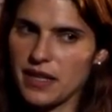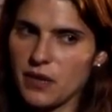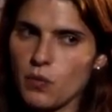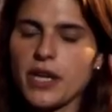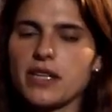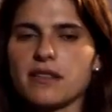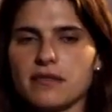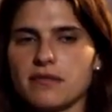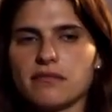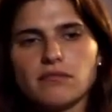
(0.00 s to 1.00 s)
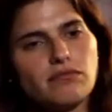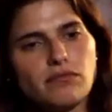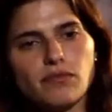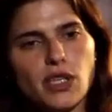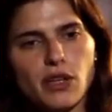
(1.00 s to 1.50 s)
when,
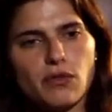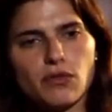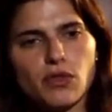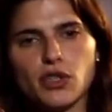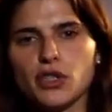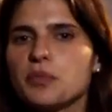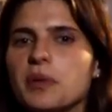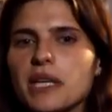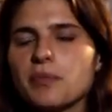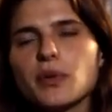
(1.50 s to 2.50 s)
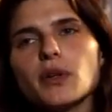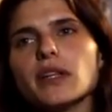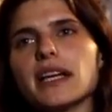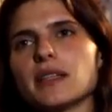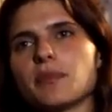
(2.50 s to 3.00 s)
you know, good
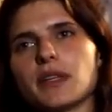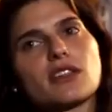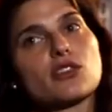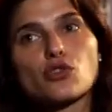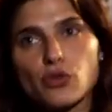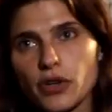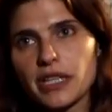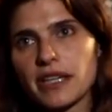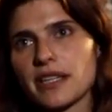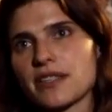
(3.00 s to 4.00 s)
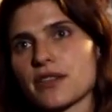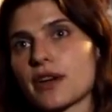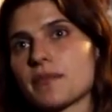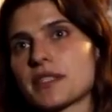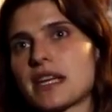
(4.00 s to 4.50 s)
people end up in extraordinary
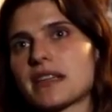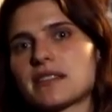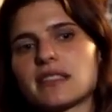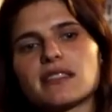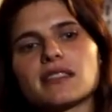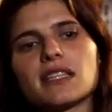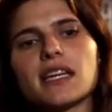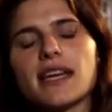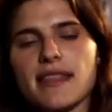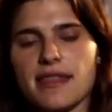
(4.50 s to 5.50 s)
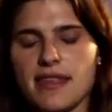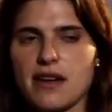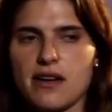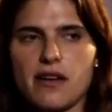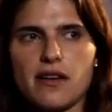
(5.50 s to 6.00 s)
circumstances,
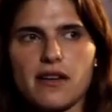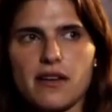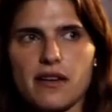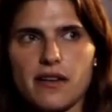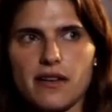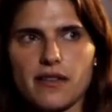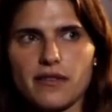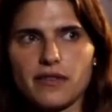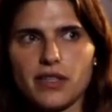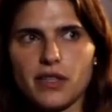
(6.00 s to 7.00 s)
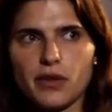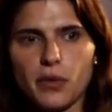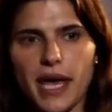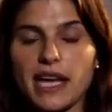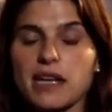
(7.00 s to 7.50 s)
there are, you
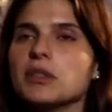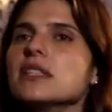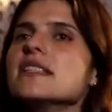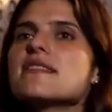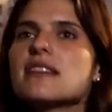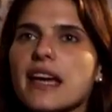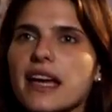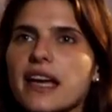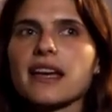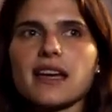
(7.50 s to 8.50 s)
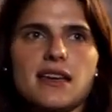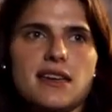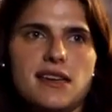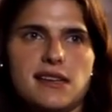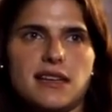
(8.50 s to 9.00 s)
know, animalistic
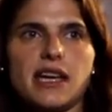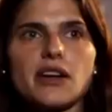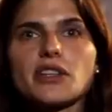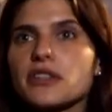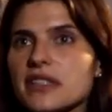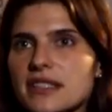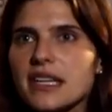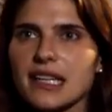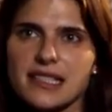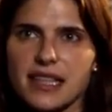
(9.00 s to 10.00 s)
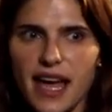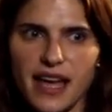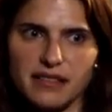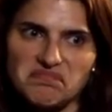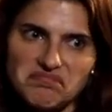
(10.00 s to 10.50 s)
characteristics
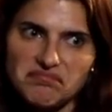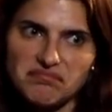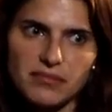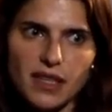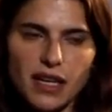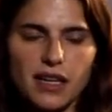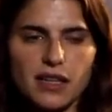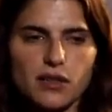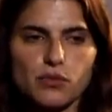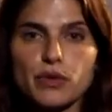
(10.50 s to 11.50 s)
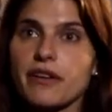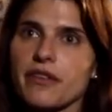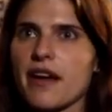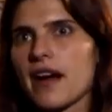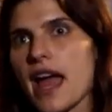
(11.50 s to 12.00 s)
that
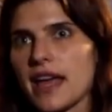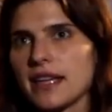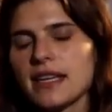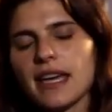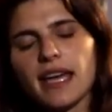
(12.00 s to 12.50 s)
rear their head.